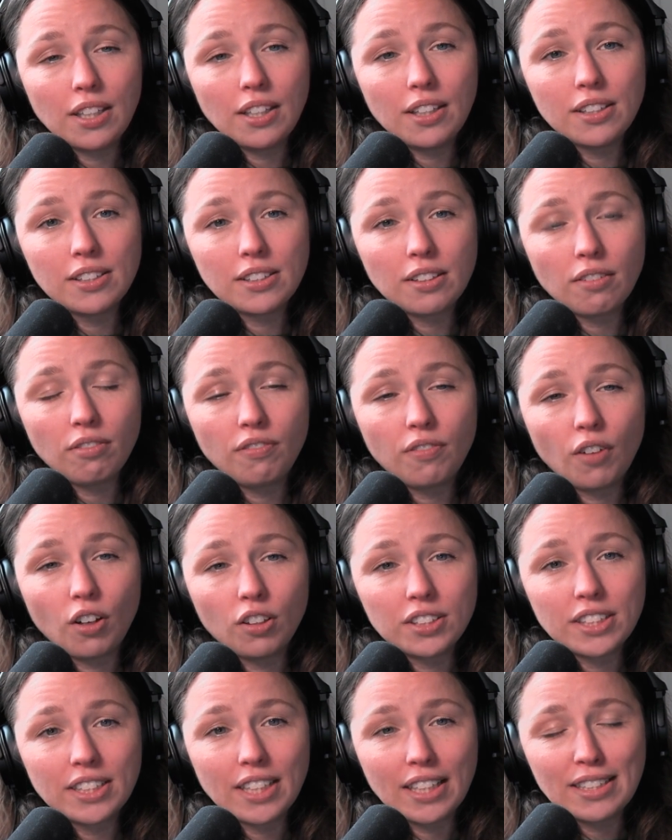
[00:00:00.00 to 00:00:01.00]
is a
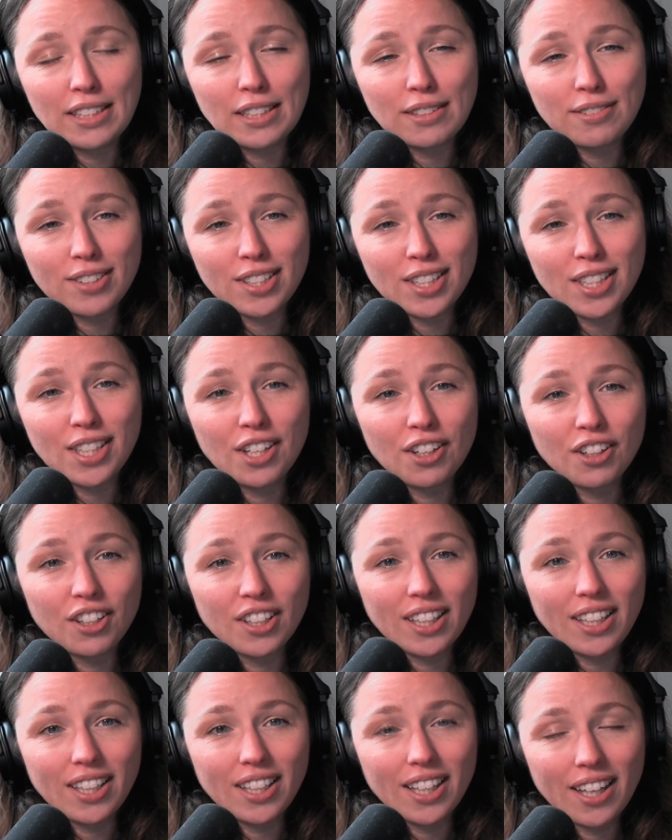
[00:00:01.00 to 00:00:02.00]
false sense of
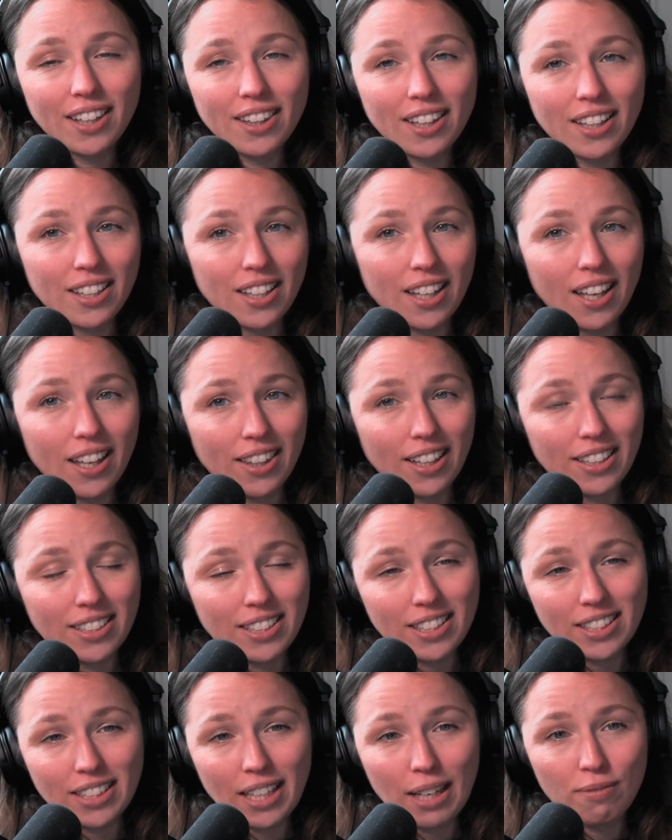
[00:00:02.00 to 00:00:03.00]
security and that mm.
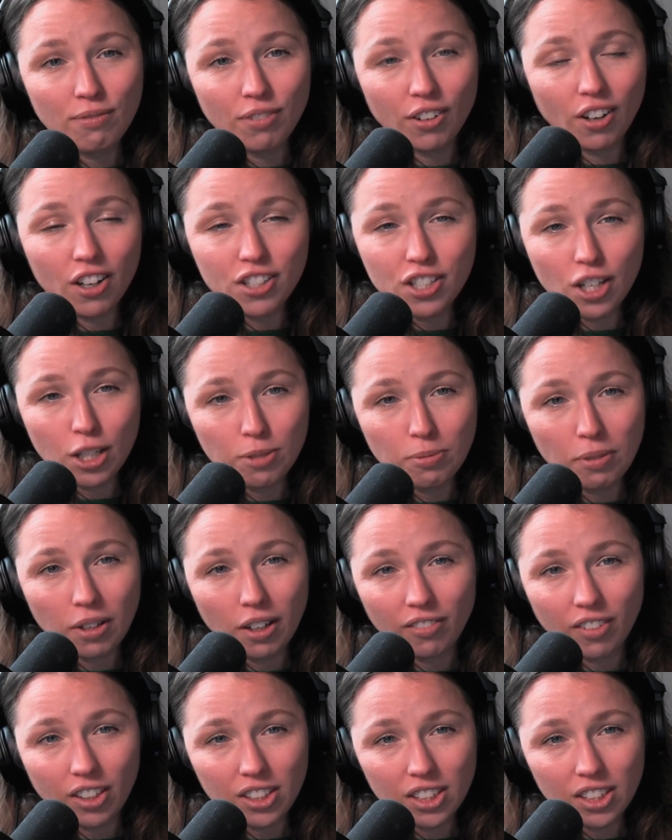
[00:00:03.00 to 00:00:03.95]
that's the same for our judgment of